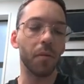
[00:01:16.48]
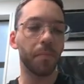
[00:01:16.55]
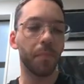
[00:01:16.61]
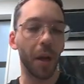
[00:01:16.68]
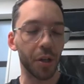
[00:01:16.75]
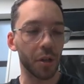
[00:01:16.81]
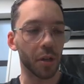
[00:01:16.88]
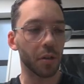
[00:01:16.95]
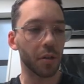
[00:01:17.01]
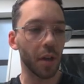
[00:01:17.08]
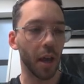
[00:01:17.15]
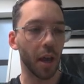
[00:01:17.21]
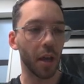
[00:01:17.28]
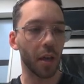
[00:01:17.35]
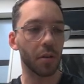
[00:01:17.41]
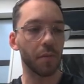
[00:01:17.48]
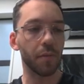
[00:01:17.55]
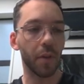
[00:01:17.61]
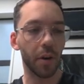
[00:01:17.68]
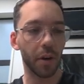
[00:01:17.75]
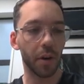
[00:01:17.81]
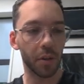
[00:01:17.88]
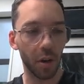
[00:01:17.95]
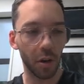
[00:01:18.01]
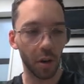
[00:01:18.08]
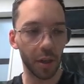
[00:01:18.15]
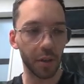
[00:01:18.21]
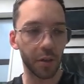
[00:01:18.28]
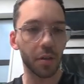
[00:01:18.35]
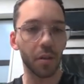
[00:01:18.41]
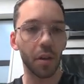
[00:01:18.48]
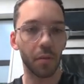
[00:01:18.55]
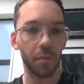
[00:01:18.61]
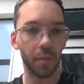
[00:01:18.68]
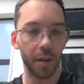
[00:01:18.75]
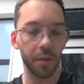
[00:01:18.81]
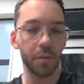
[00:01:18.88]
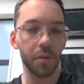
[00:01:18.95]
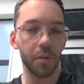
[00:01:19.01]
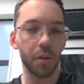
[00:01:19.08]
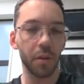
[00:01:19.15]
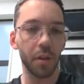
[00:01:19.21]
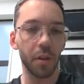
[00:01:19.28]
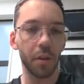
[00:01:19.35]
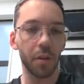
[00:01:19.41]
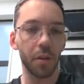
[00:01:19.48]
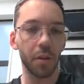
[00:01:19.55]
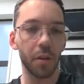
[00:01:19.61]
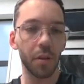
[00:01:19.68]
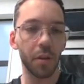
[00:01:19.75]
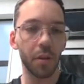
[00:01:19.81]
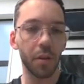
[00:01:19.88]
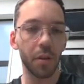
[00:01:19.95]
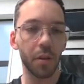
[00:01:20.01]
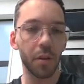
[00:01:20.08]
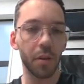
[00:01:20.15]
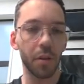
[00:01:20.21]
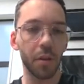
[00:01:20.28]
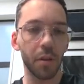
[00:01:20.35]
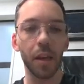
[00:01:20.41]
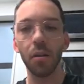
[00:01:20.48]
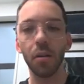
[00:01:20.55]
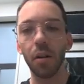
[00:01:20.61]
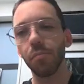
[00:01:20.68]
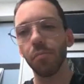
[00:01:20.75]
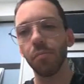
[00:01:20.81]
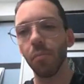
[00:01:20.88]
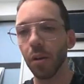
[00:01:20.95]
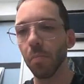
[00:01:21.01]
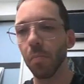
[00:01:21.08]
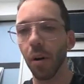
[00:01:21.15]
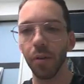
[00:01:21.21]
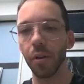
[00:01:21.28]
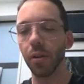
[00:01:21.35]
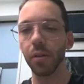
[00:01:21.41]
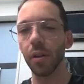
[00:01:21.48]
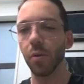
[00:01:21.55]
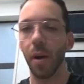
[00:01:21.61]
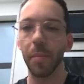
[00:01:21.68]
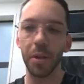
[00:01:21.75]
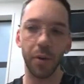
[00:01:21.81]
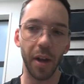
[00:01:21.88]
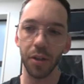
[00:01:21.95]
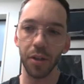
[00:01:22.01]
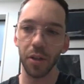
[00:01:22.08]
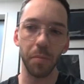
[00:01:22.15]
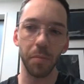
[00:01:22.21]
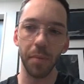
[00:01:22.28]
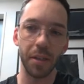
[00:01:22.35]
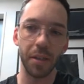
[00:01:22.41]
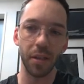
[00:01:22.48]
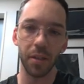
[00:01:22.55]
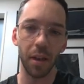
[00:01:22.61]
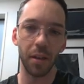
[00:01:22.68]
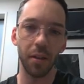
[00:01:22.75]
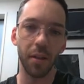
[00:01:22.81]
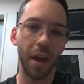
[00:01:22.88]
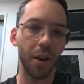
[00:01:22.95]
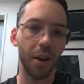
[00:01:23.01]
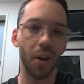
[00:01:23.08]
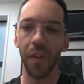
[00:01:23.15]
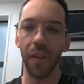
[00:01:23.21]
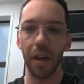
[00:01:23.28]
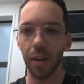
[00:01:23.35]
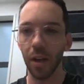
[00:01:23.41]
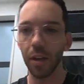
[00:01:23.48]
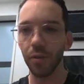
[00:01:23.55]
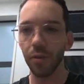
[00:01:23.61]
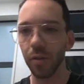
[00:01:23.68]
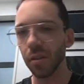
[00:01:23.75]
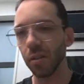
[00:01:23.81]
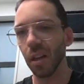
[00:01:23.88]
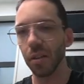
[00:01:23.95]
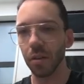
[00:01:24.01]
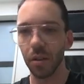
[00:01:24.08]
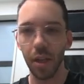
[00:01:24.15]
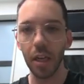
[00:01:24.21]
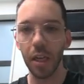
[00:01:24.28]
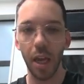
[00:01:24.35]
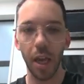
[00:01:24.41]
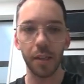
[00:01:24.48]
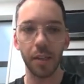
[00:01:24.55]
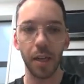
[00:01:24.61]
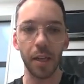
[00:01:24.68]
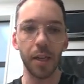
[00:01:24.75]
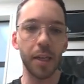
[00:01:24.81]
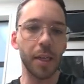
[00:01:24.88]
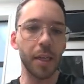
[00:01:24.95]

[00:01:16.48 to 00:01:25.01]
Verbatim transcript: patients and various colleagues around, things like, oh, why do you bother, a squamous cell carcinoma, BCC, they're not that dangerous, they're just skin cancer.